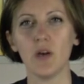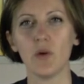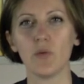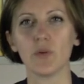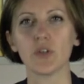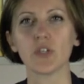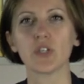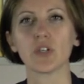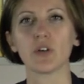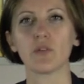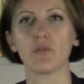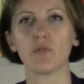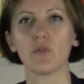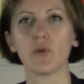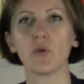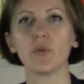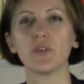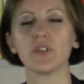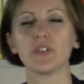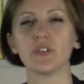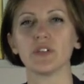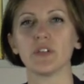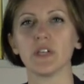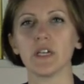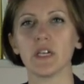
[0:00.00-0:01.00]
which are
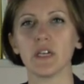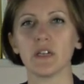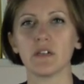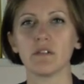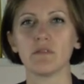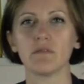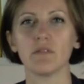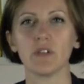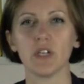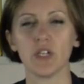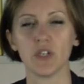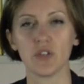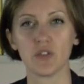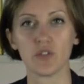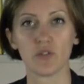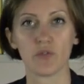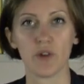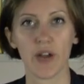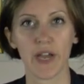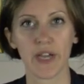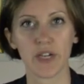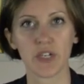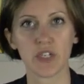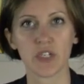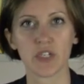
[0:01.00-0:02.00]
rooted in
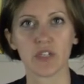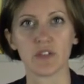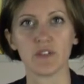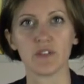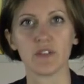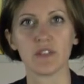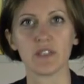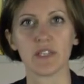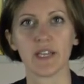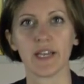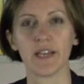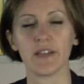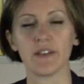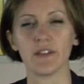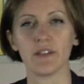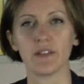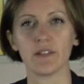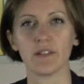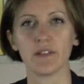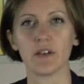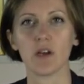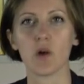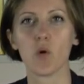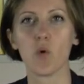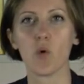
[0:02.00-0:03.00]
interactions and
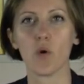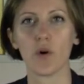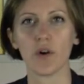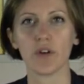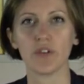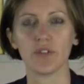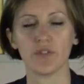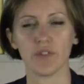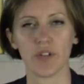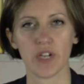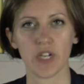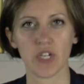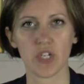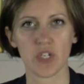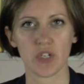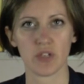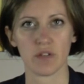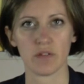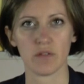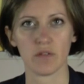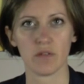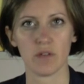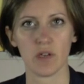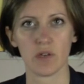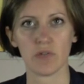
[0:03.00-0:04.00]
in the
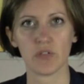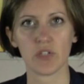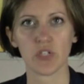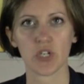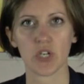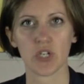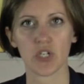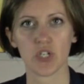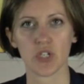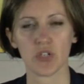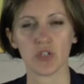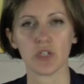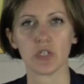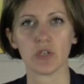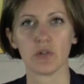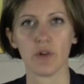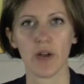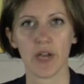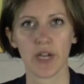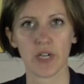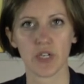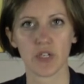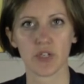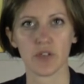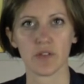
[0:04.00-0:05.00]
coordination of such
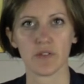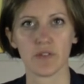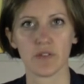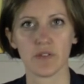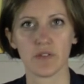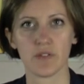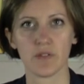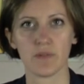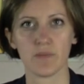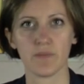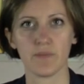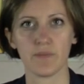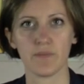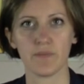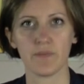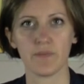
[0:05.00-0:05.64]
interactions.